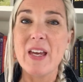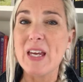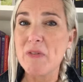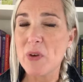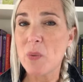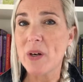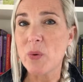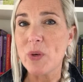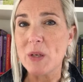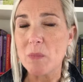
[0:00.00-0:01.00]
If you want
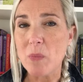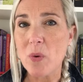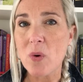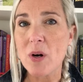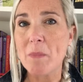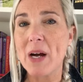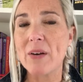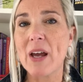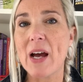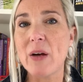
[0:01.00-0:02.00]
to read more
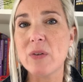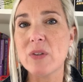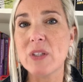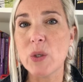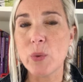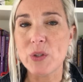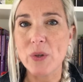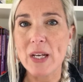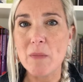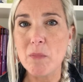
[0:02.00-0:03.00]
about how to deal with
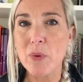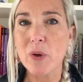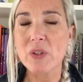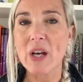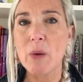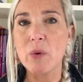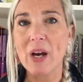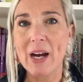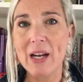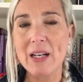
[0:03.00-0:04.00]
your inbox, I would
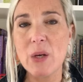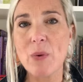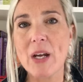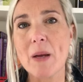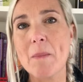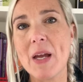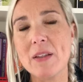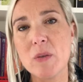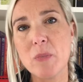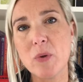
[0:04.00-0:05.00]
highly
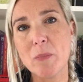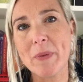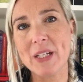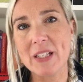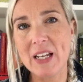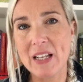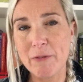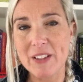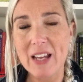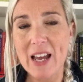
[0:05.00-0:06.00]
recommend the book by
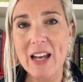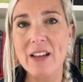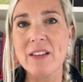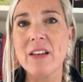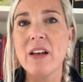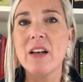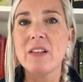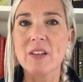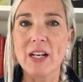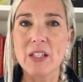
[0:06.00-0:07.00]
David Allen
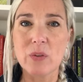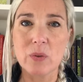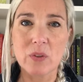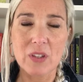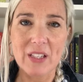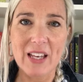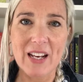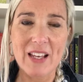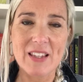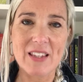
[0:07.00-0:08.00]
titled
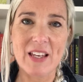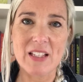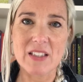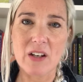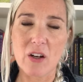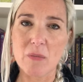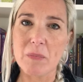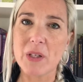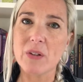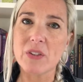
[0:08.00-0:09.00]
Getting Things Done,
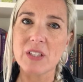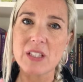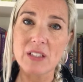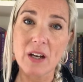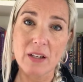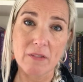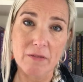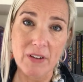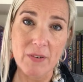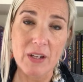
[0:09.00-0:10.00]
because he's got a
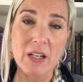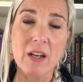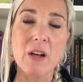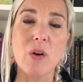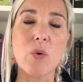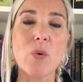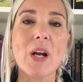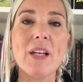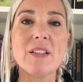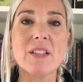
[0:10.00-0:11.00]
very
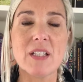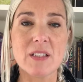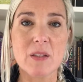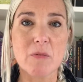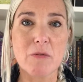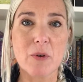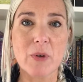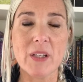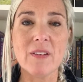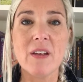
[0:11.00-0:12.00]
great system
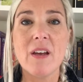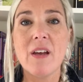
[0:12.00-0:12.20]
for it.